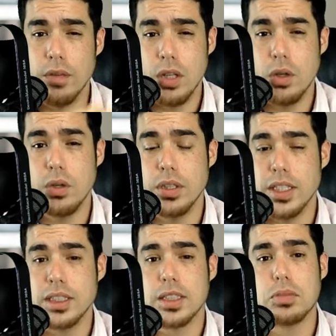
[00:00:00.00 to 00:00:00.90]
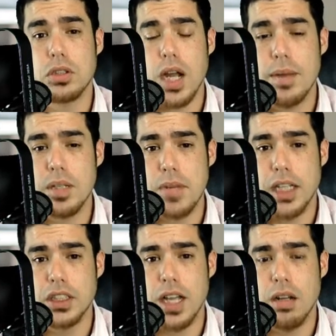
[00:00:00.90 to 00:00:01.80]
of you who did subscribe to my
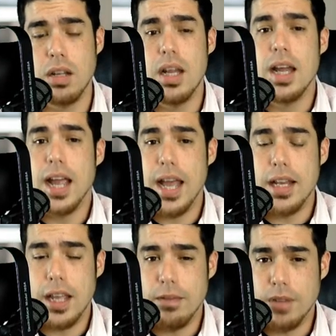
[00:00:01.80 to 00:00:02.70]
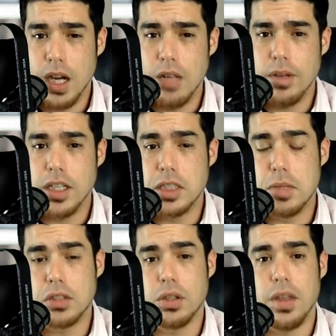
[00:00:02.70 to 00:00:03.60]
channel, and a very, very
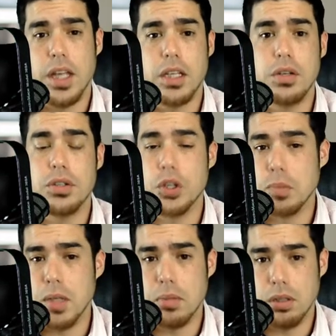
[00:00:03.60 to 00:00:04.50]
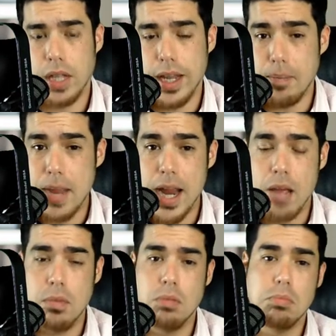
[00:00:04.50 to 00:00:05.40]
special thank you to people like
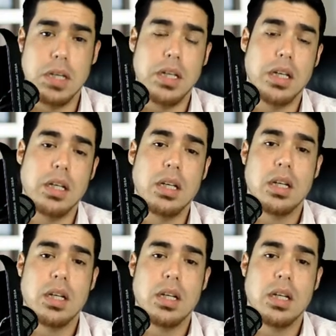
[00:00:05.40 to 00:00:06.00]
Pam, Mindy,